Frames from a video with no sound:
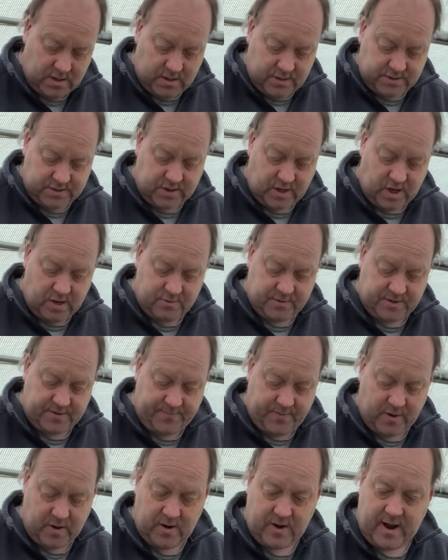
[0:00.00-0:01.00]
So
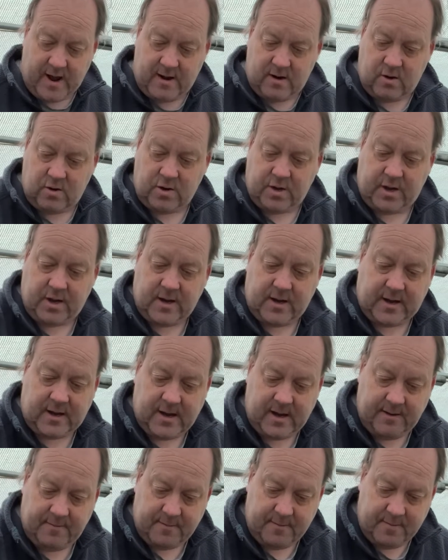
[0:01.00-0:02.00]
depending on how long you're going to
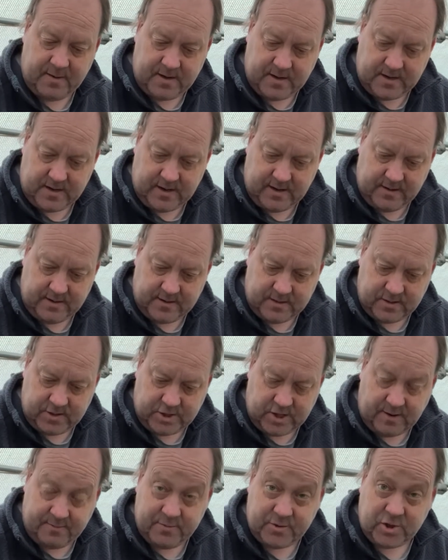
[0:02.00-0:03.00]
keep them in the
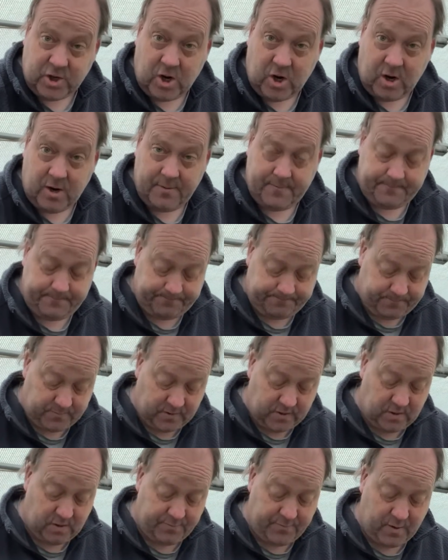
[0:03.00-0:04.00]
jam jar,
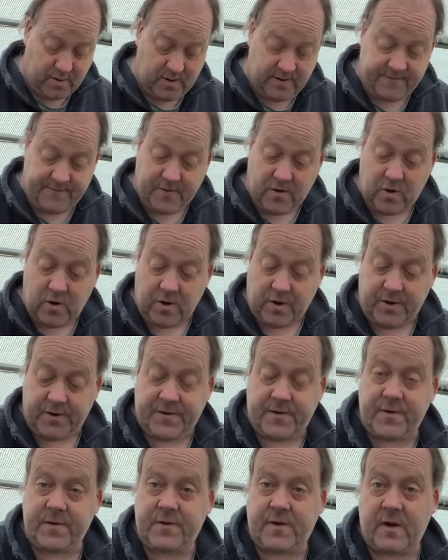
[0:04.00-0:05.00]
you'll probably find
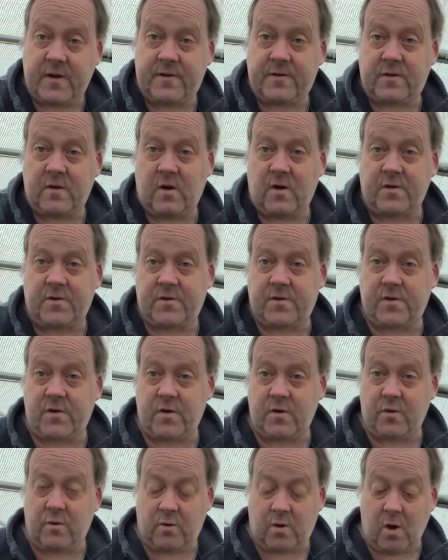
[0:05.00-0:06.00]
they start
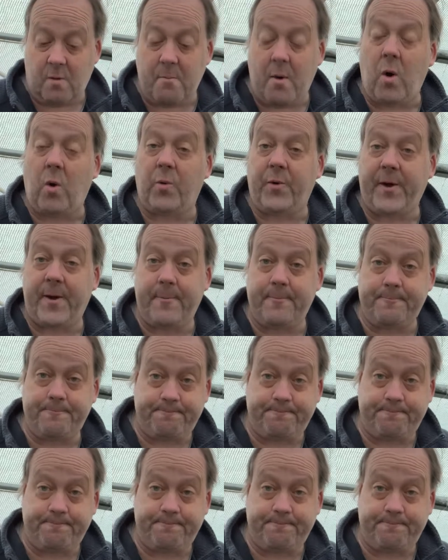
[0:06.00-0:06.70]
to go mouldy.